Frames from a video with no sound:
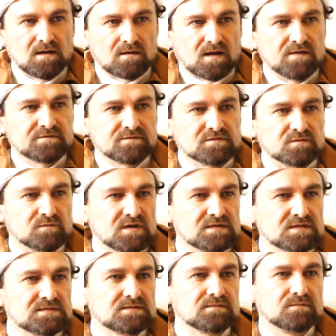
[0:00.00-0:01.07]
arrived to the
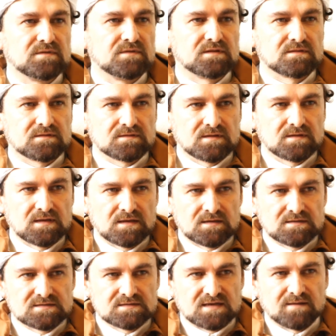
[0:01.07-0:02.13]
West with
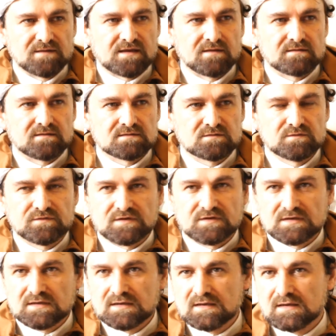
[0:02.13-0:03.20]
Sheikh Al
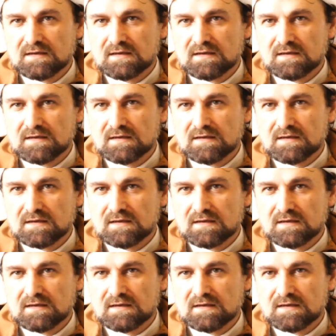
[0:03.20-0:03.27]
Sufi,